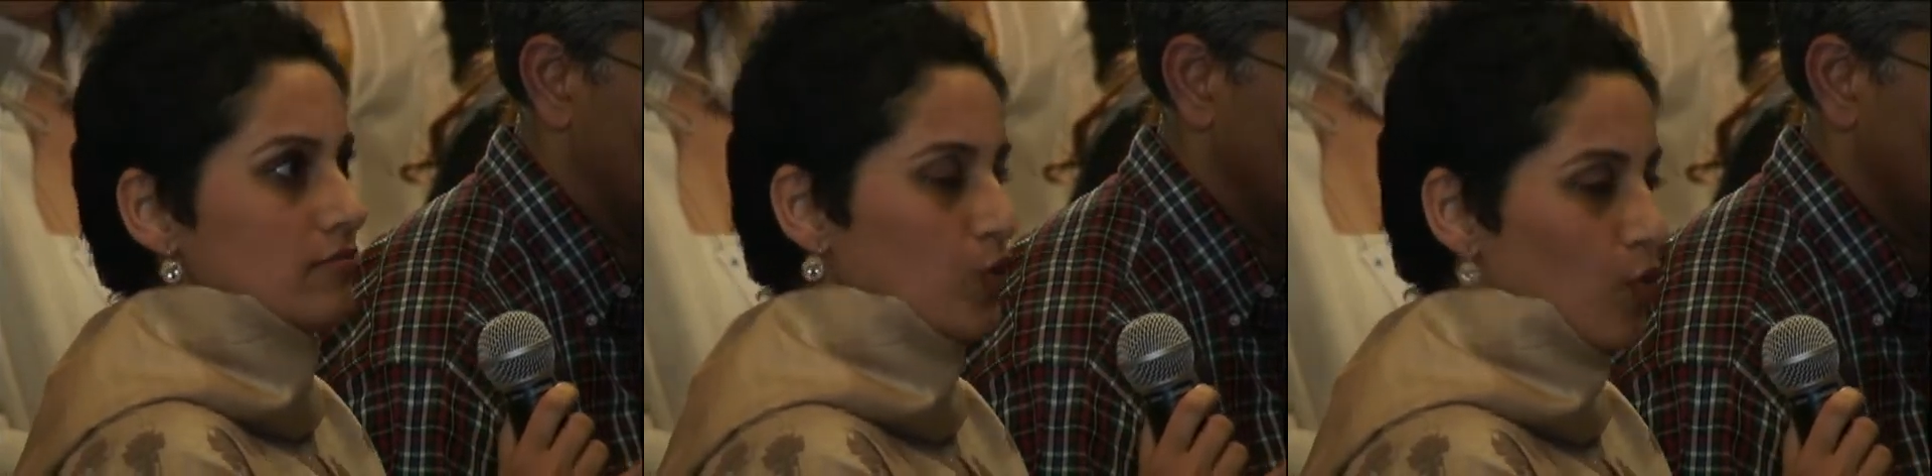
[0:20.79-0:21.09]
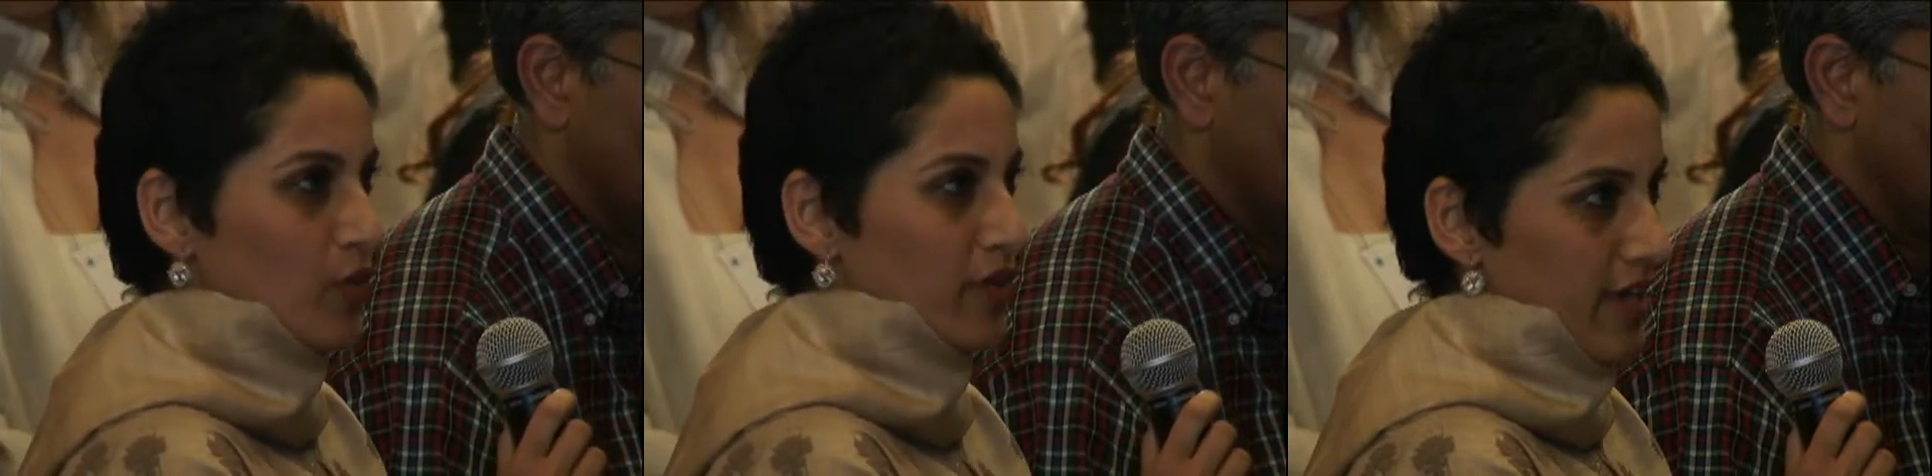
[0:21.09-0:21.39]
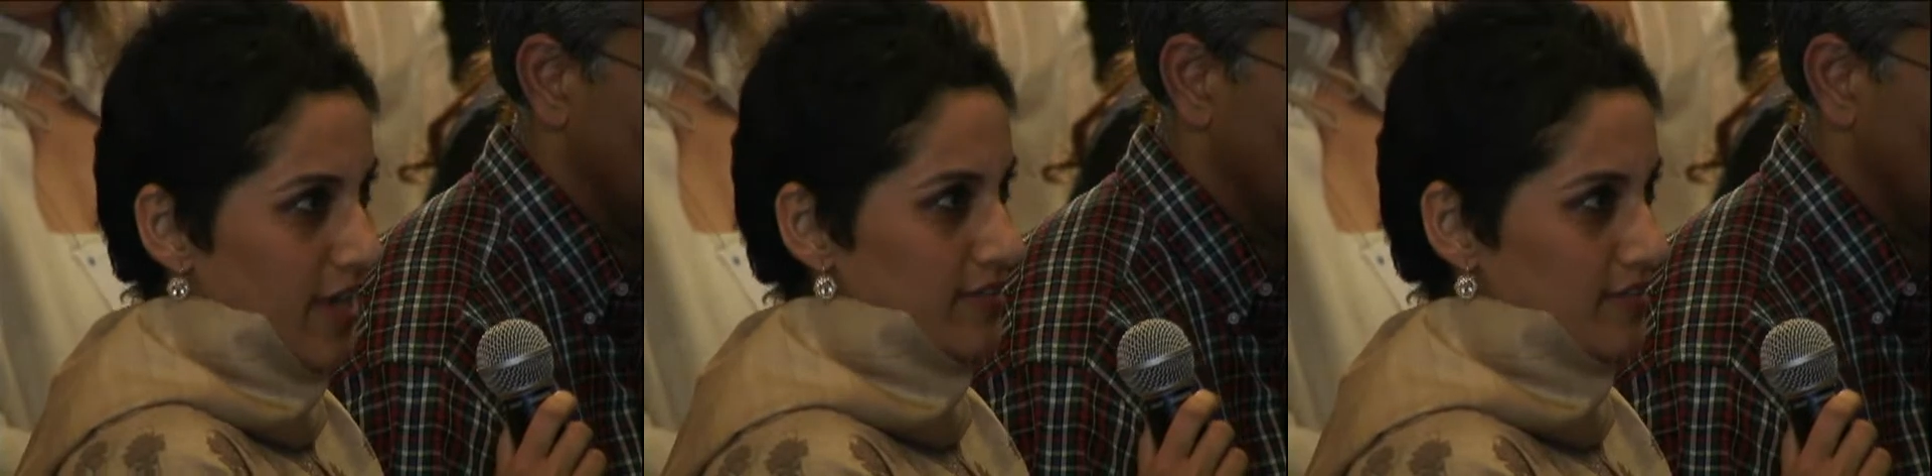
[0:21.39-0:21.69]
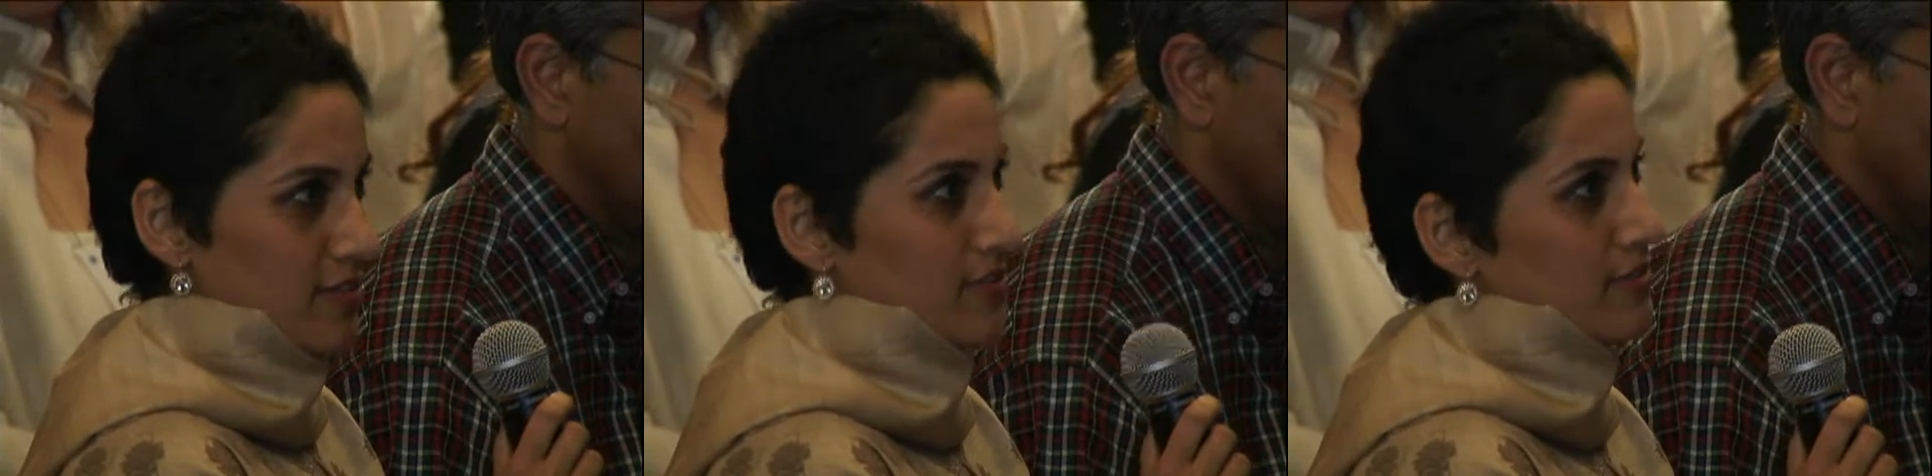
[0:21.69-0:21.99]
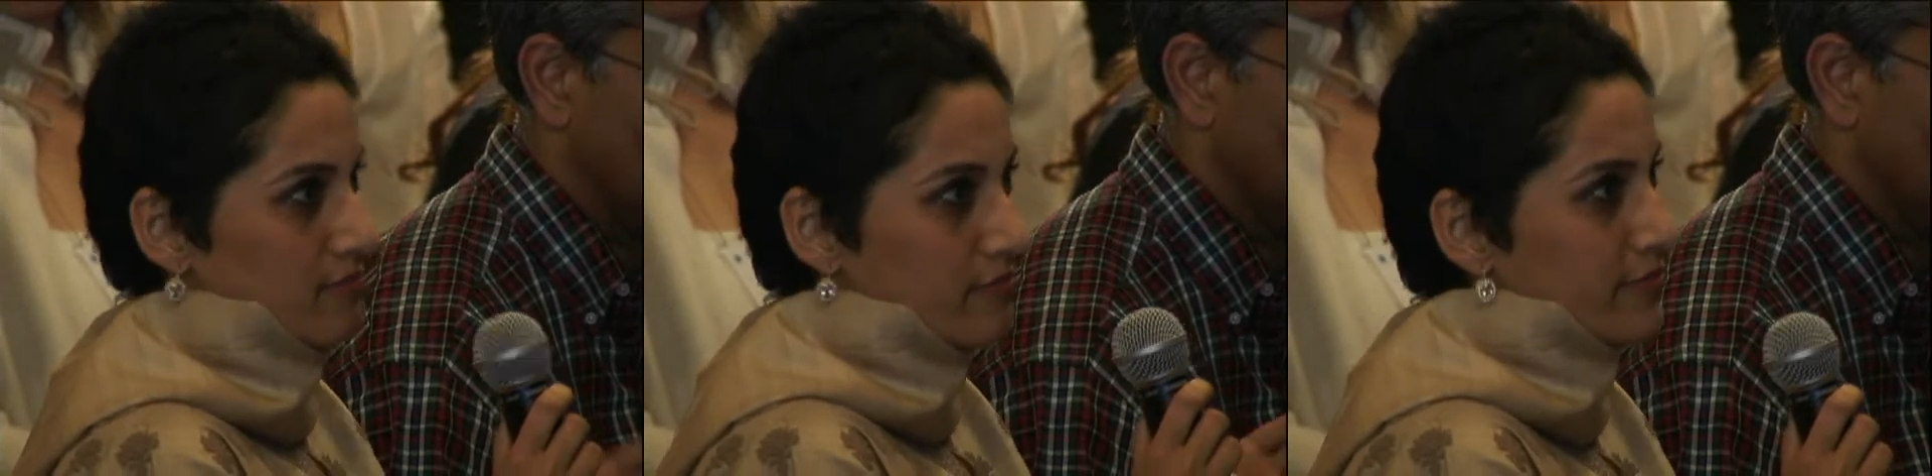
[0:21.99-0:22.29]
no more
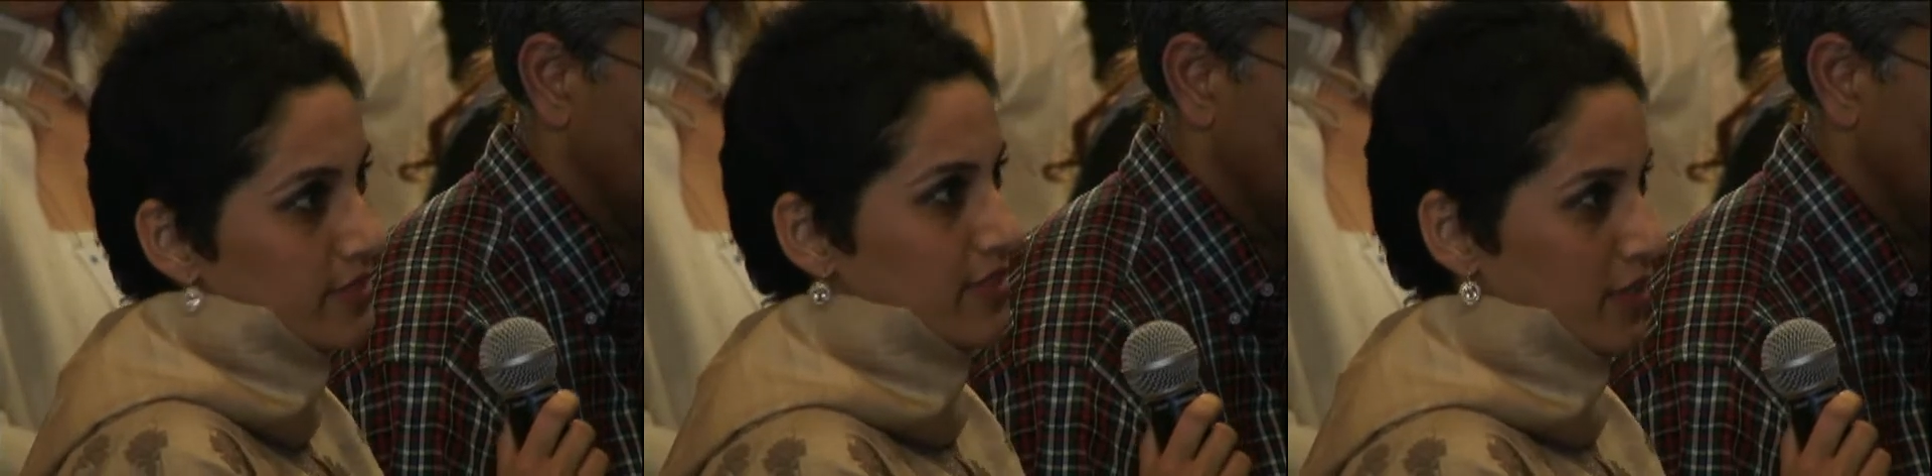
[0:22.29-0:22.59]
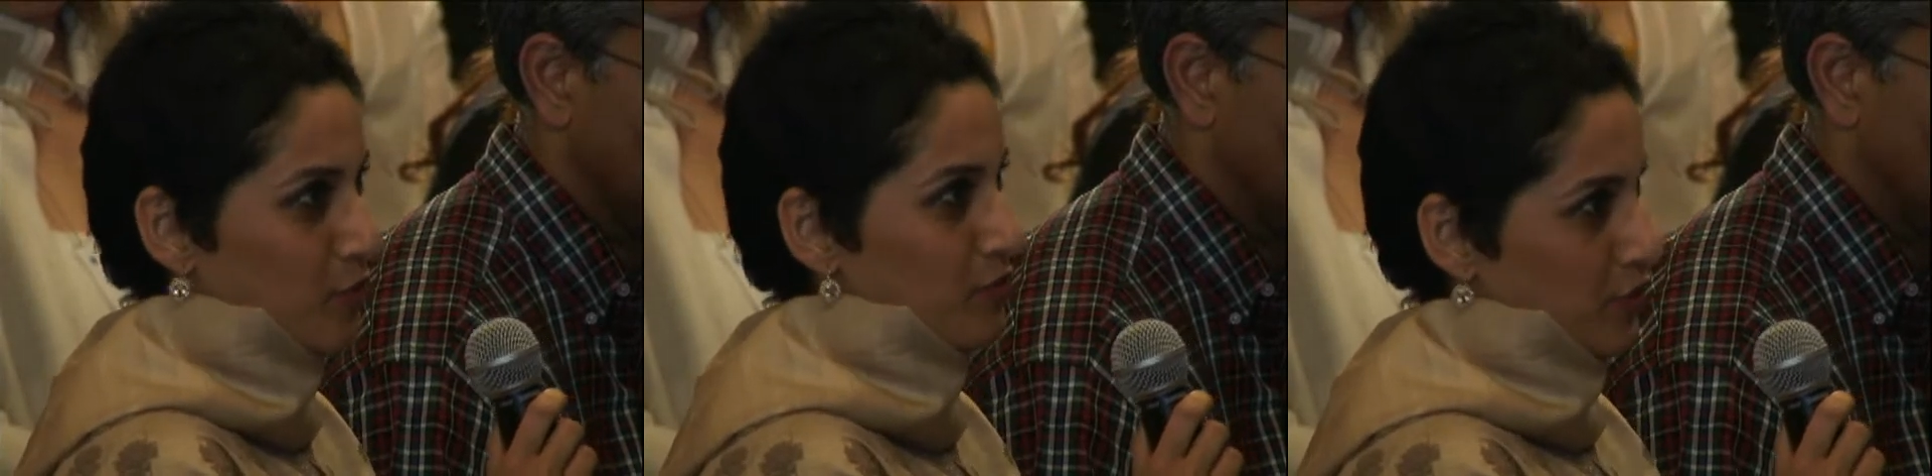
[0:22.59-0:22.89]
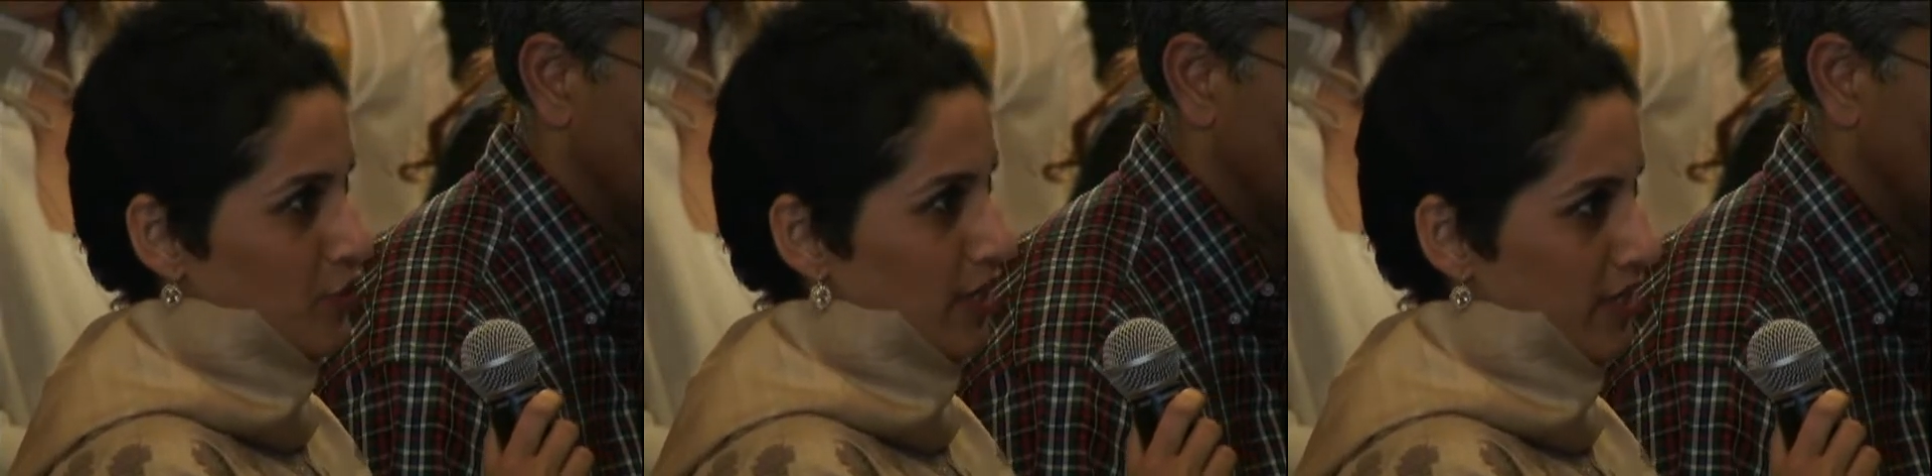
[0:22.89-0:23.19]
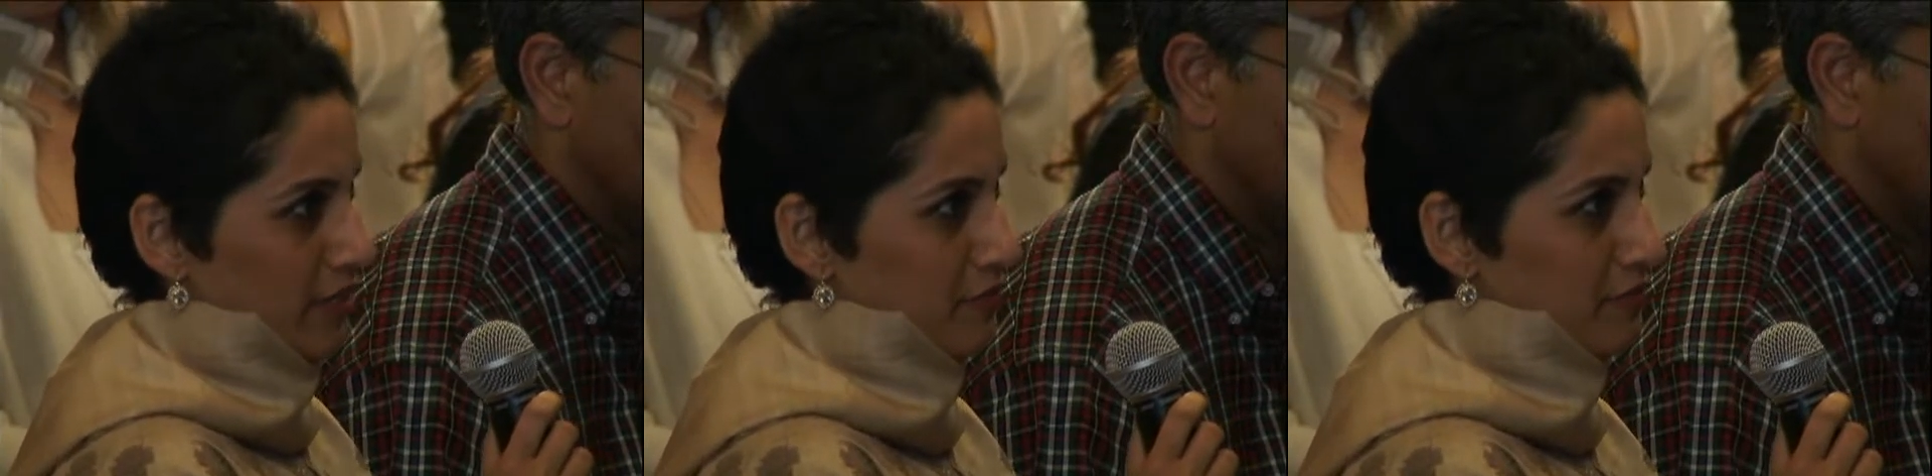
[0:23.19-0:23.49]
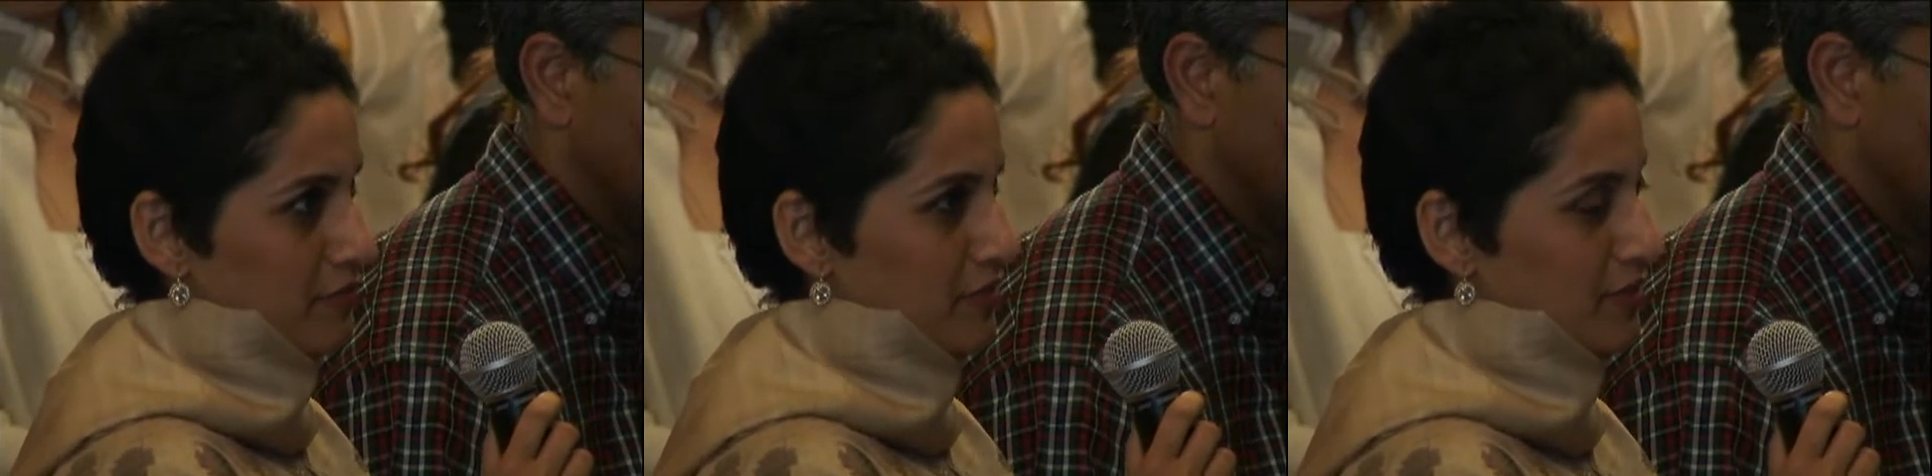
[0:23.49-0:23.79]
analysis, just get on with your
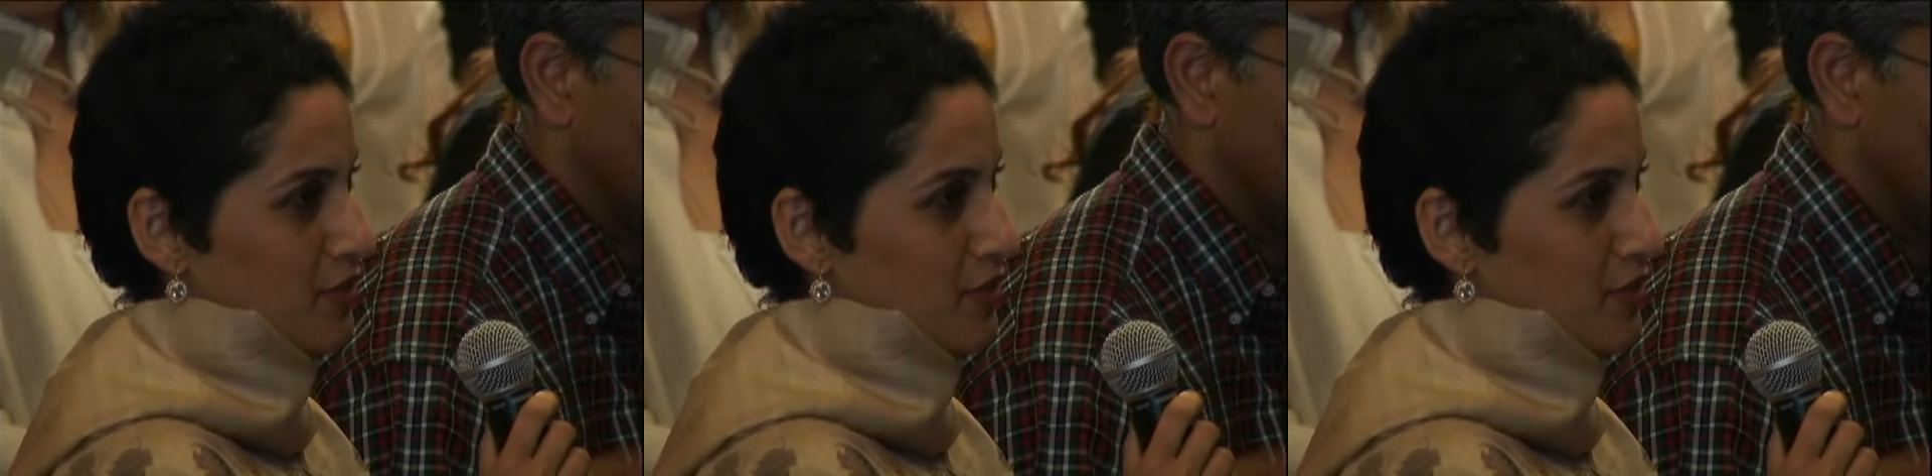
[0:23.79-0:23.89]
life?